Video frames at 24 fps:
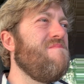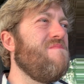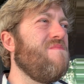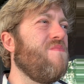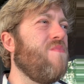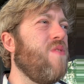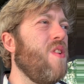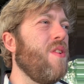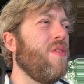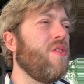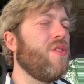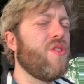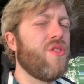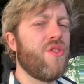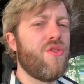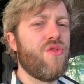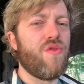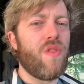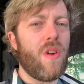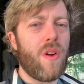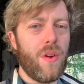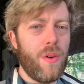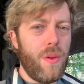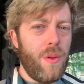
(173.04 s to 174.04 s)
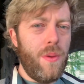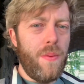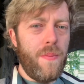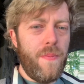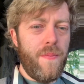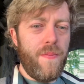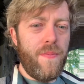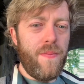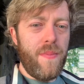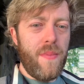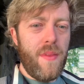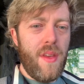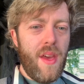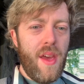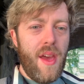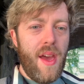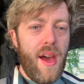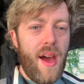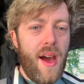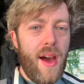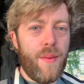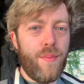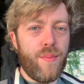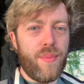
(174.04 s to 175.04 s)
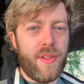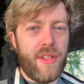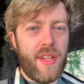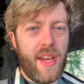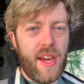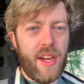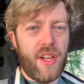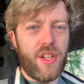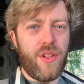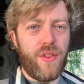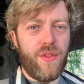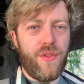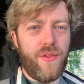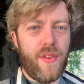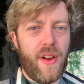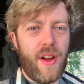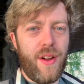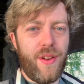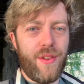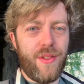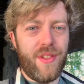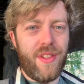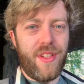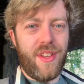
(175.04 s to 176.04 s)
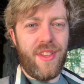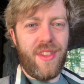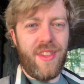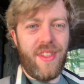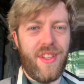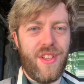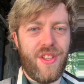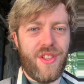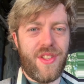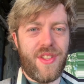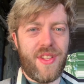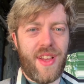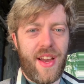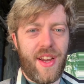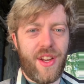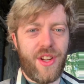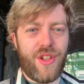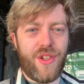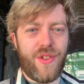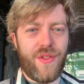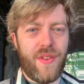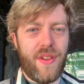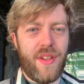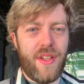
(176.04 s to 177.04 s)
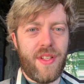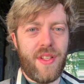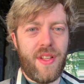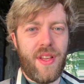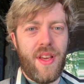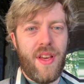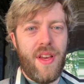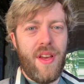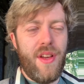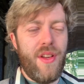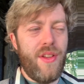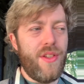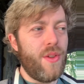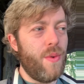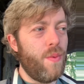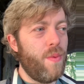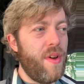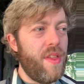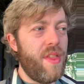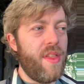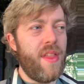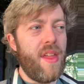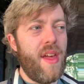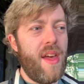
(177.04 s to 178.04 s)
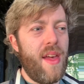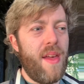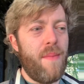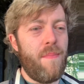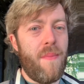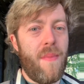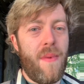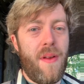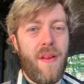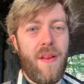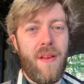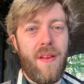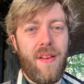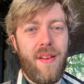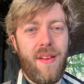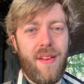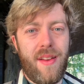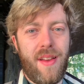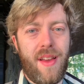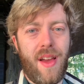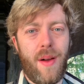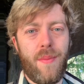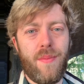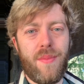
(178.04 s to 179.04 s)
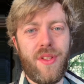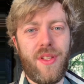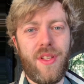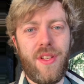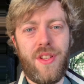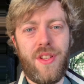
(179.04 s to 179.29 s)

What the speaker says: real struggle and protection found in these sanctuaries. So with them comes this